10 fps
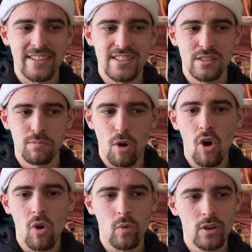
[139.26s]

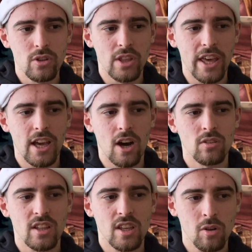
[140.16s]
small when you take
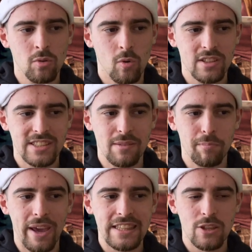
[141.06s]
out the Guild Wars in
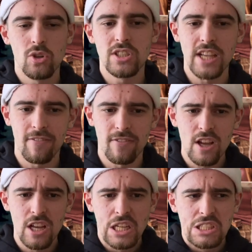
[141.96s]
beta. You just have
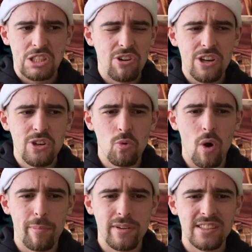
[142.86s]
3 new
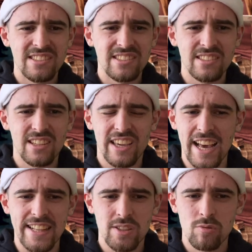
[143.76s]
weapons, a
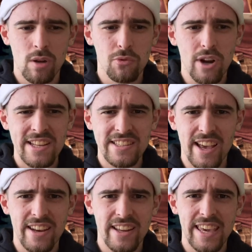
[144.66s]
cancel upgrade,
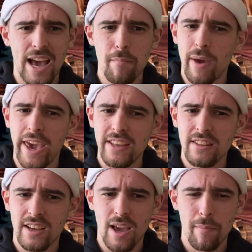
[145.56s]
and a
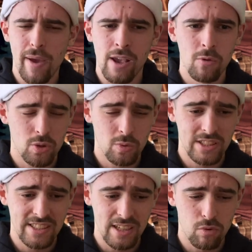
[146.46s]
campaign which we
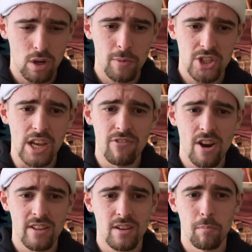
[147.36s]
see pretty much
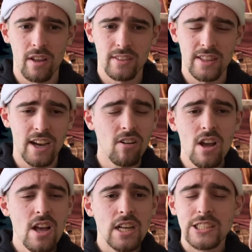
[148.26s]
every other month now.
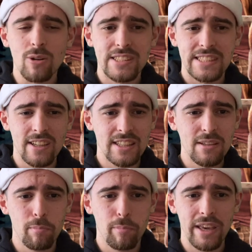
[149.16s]
So it's
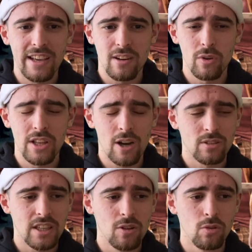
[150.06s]
nothing big
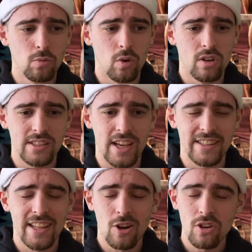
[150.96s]
without the Guild Wars,
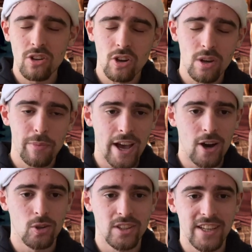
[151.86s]
and they're only gonna be
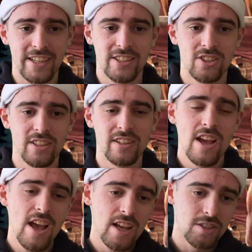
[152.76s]
out next year.
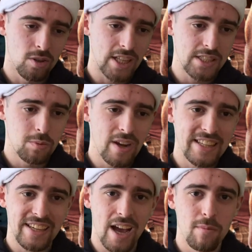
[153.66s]
So that's why
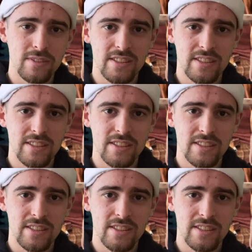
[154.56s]
it comes